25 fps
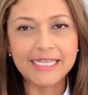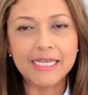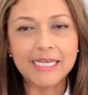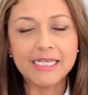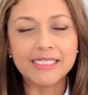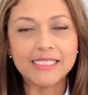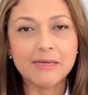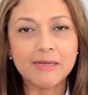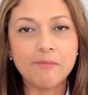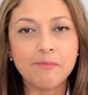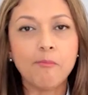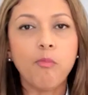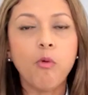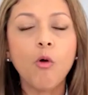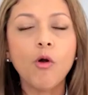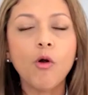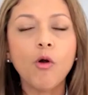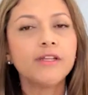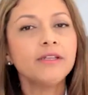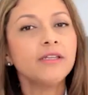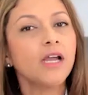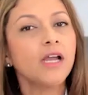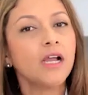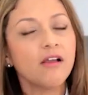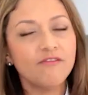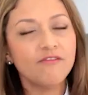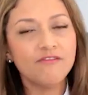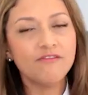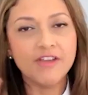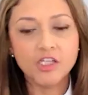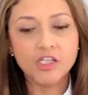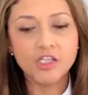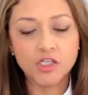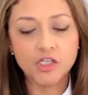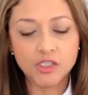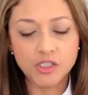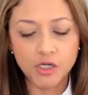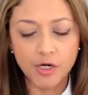important. The
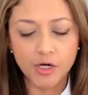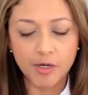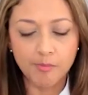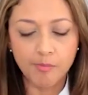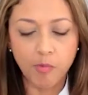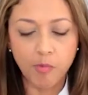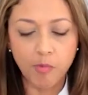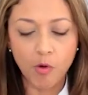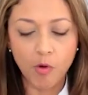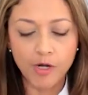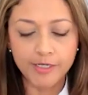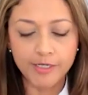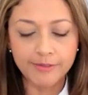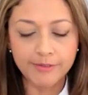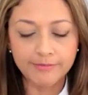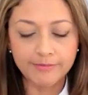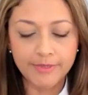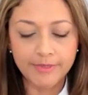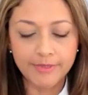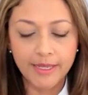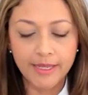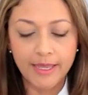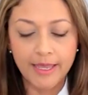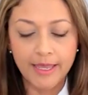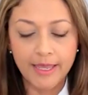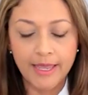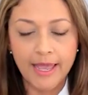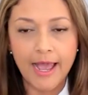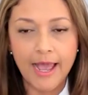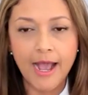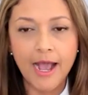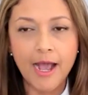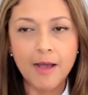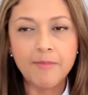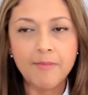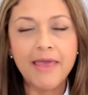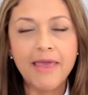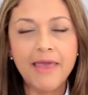convictions are important.
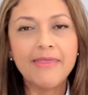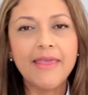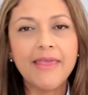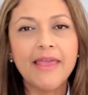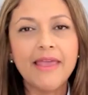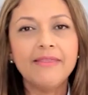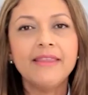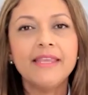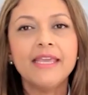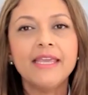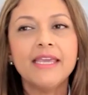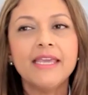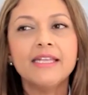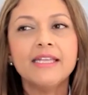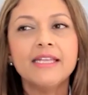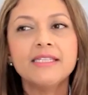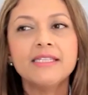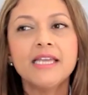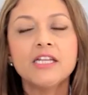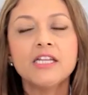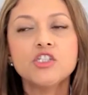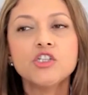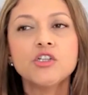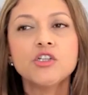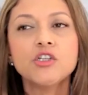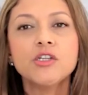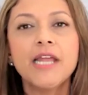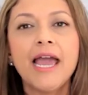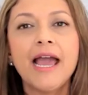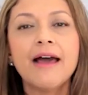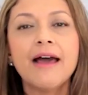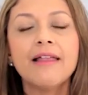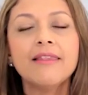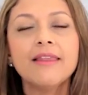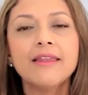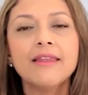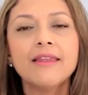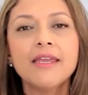And then the
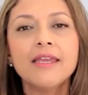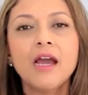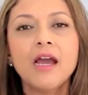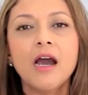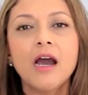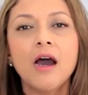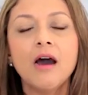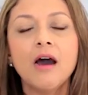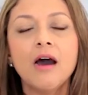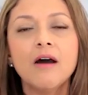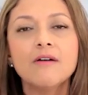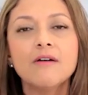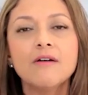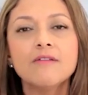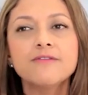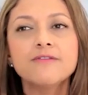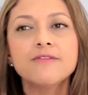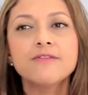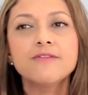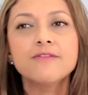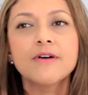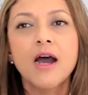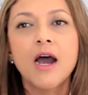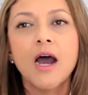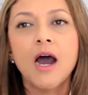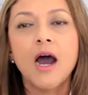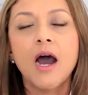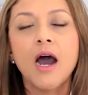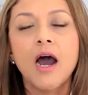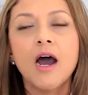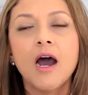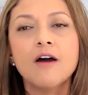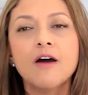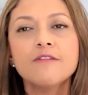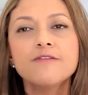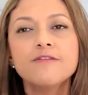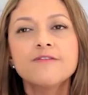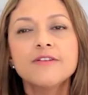intentionality
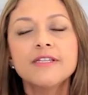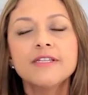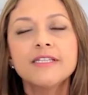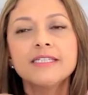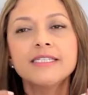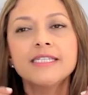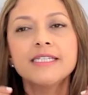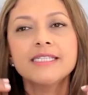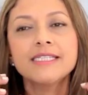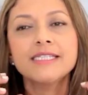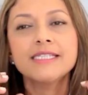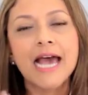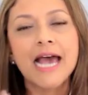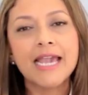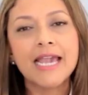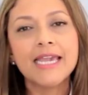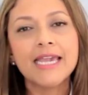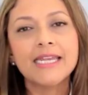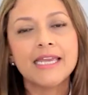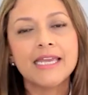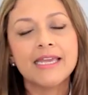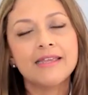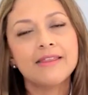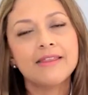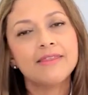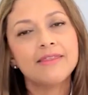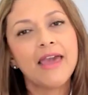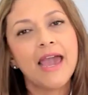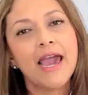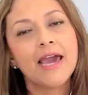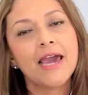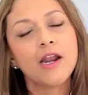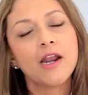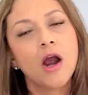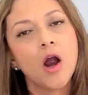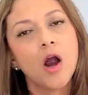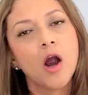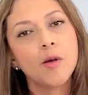of deciding
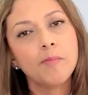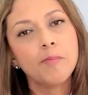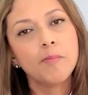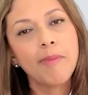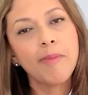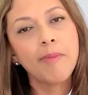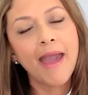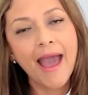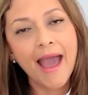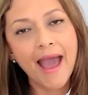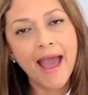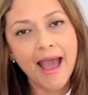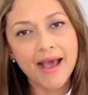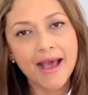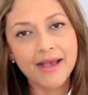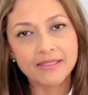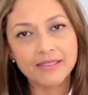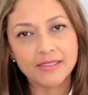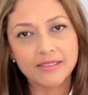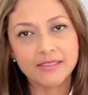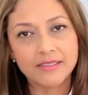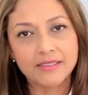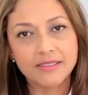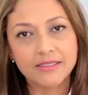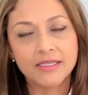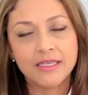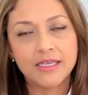that our past